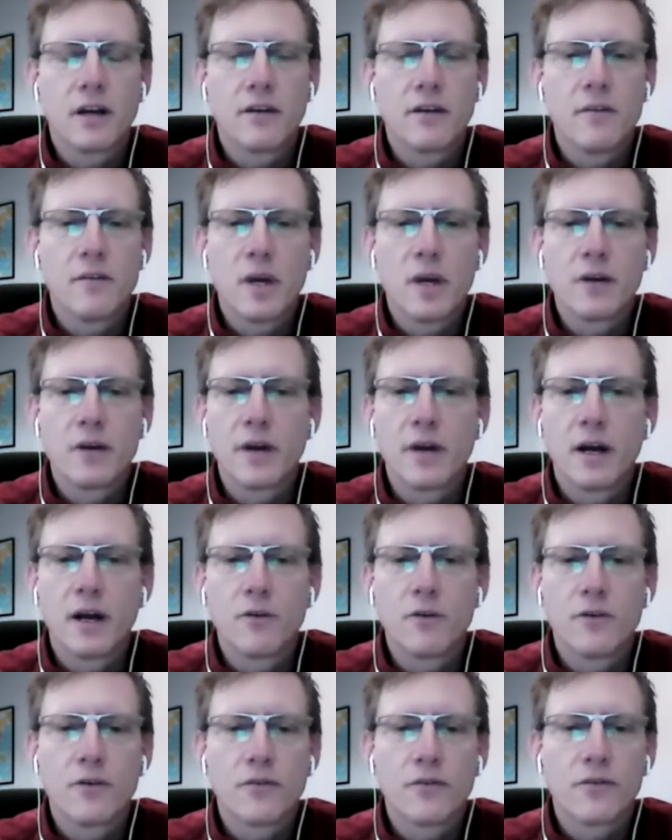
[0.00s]
They've been
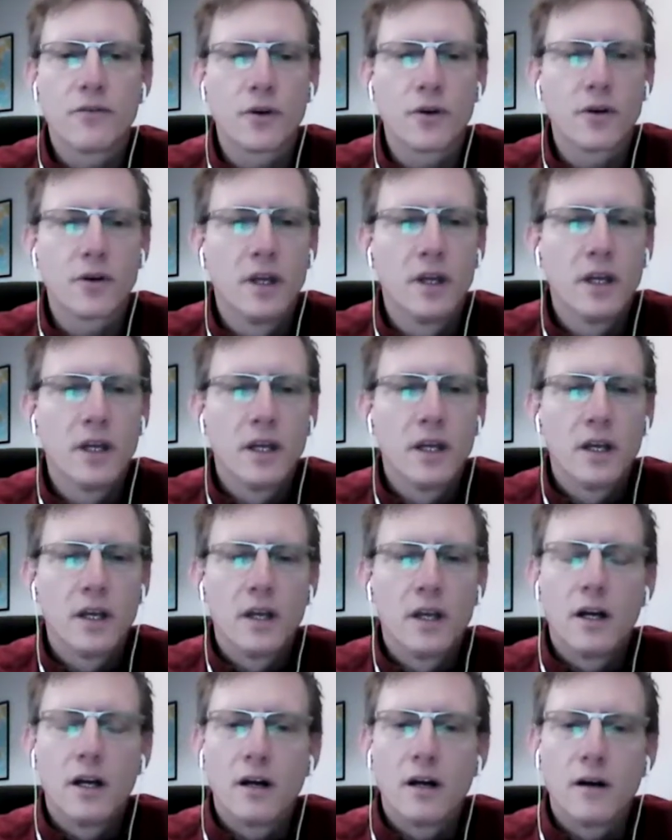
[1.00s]
around for
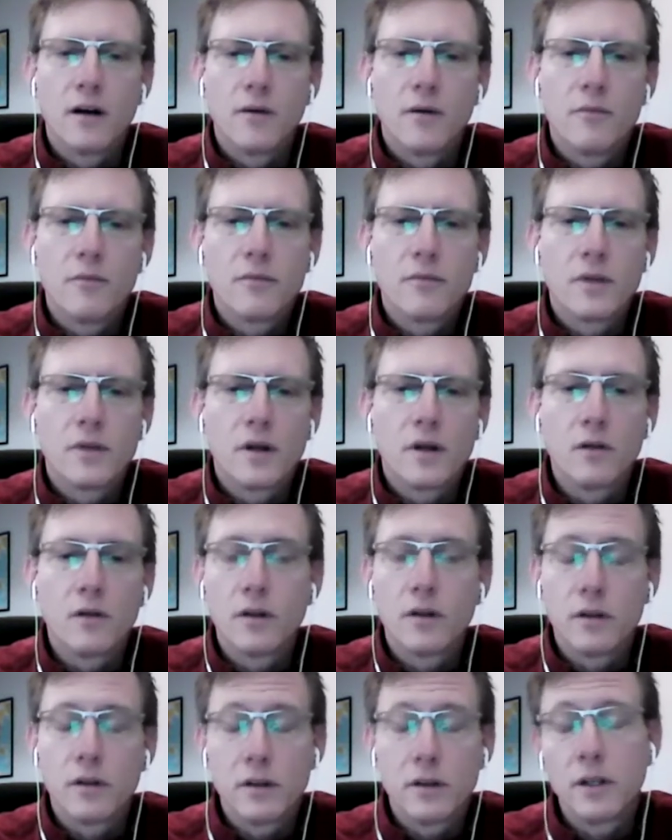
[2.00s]
a
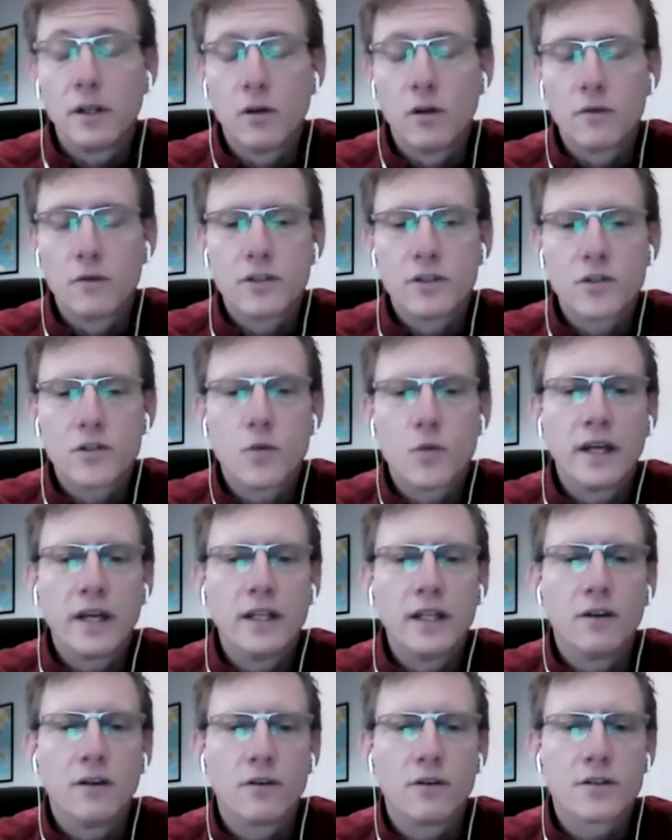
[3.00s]
little over 20
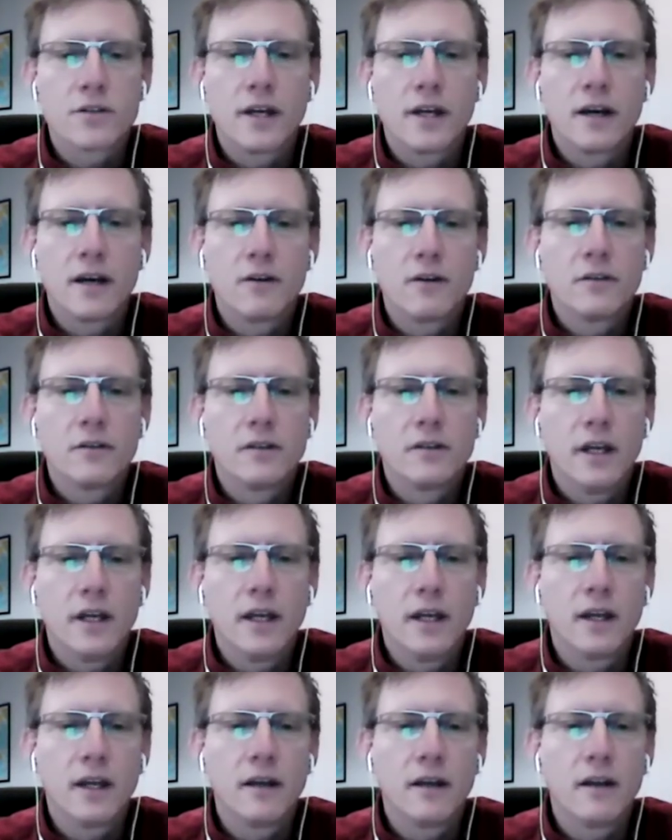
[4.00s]
years now,
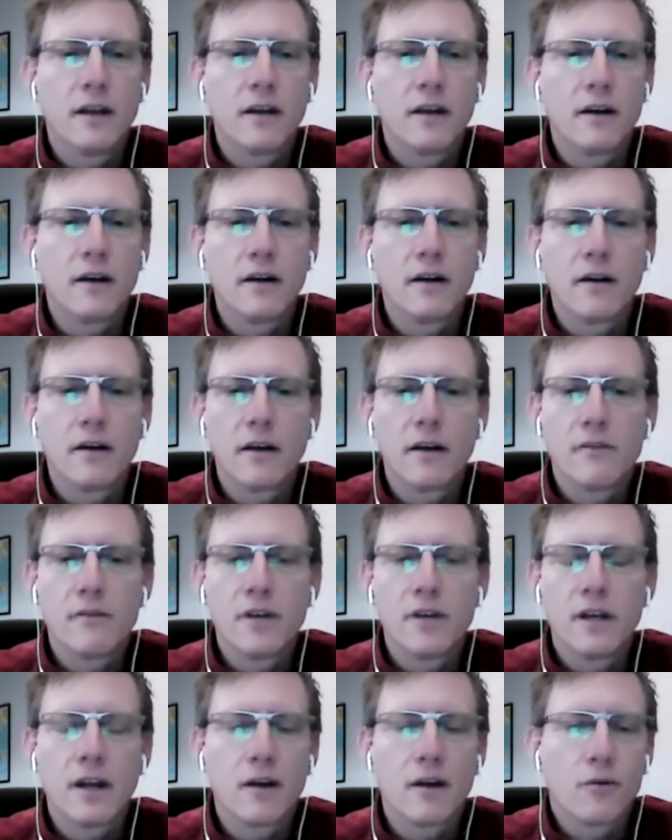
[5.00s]
and have
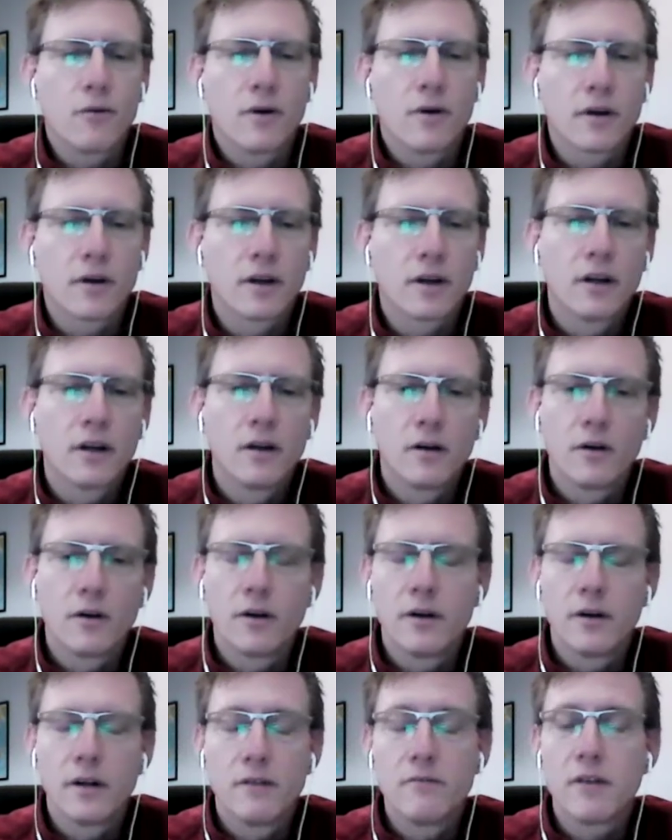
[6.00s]
a network
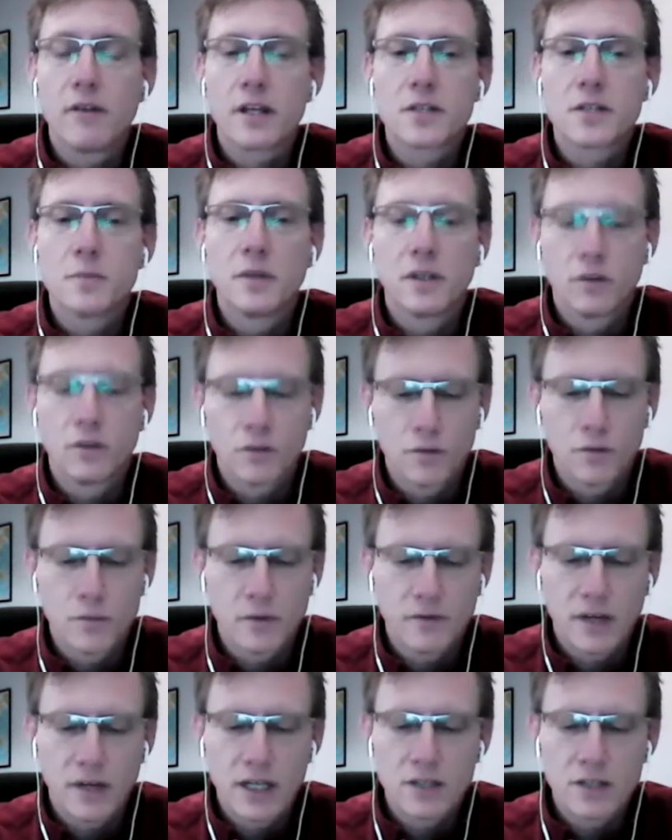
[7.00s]
or an investment group
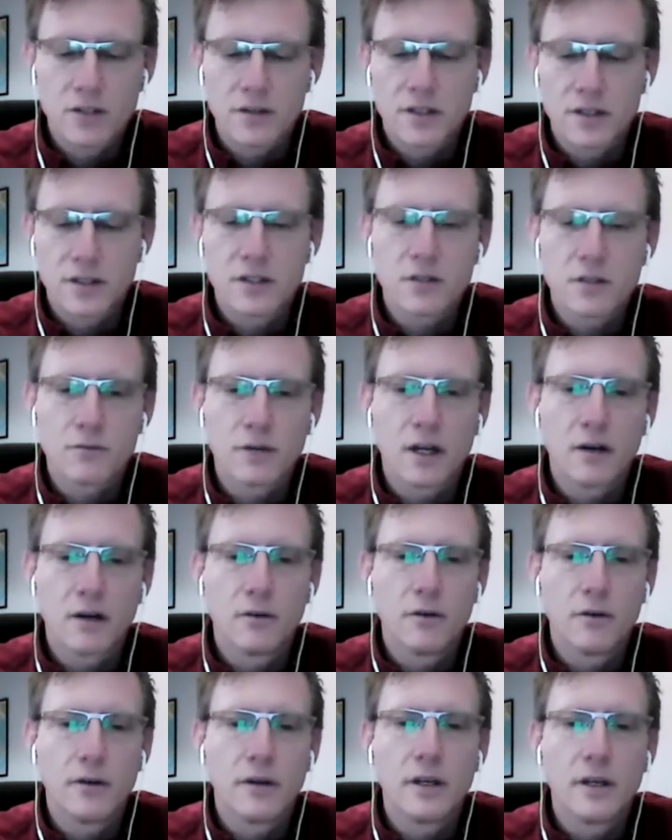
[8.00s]
of angels that's
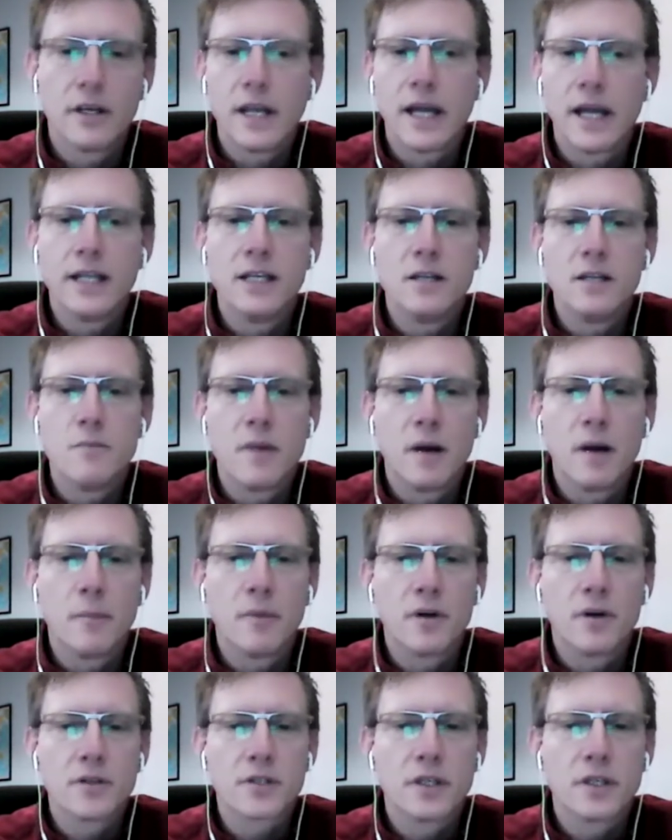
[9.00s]
around 90
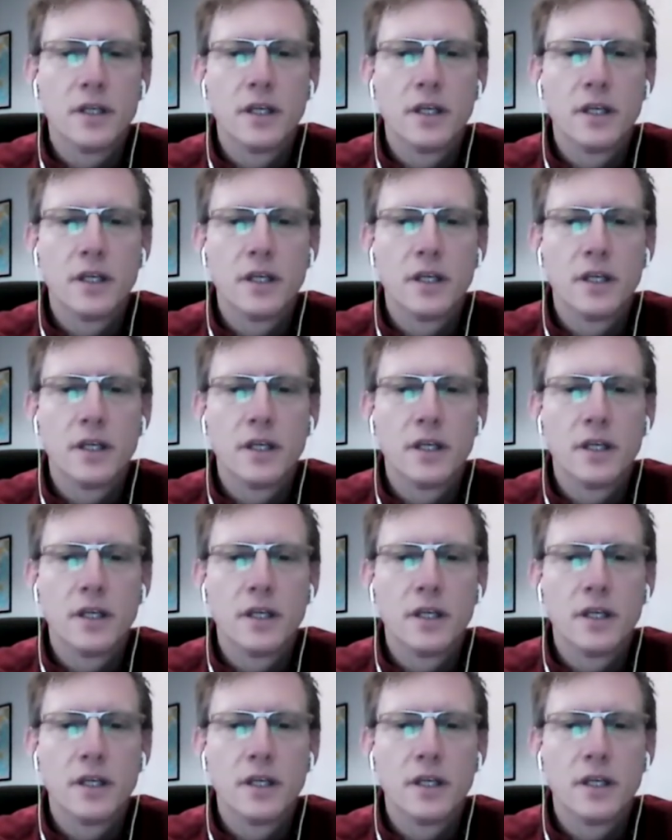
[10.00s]
members.